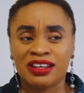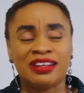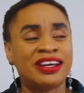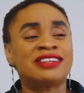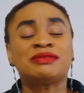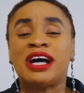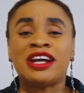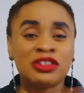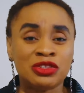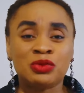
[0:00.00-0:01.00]
Like, I
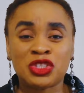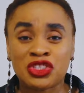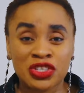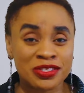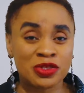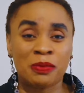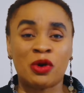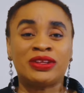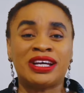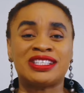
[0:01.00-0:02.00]
don't know, we should just stop
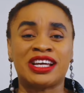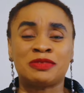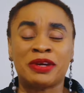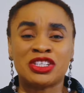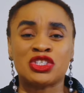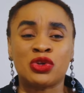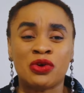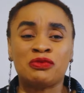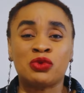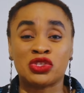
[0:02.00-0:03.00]
all that expectation
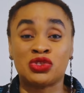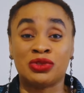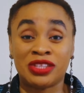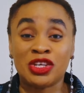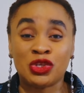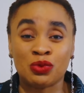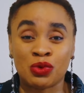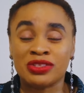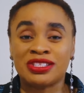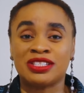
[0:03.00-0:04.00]
of what you think you
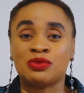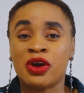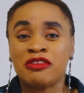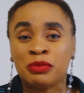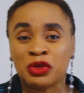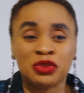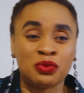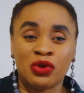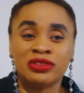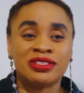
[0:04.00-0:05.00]
want is what everybody
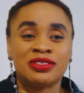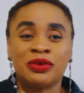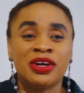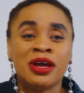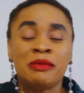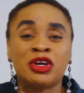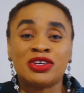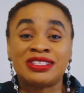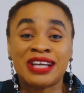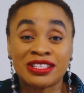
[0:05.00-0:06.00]
wants. So,
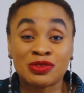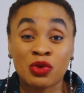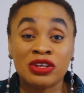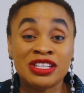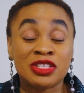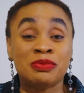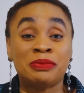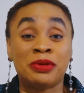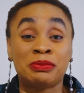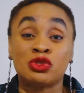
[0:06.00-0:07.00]
because that's what leads
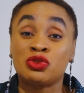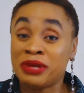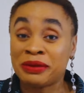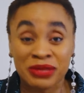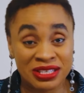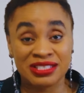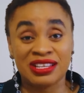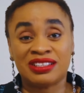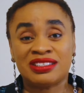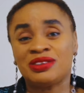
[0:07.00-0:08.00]
people to make
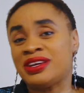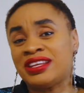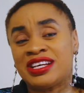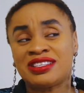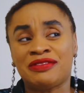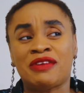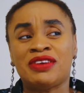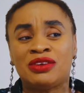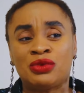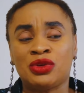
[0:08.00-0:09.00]
mistakes. So yeah, that's a very
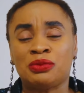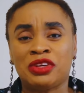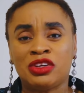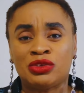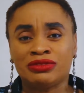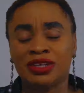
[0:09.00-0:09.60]
annoying opinion.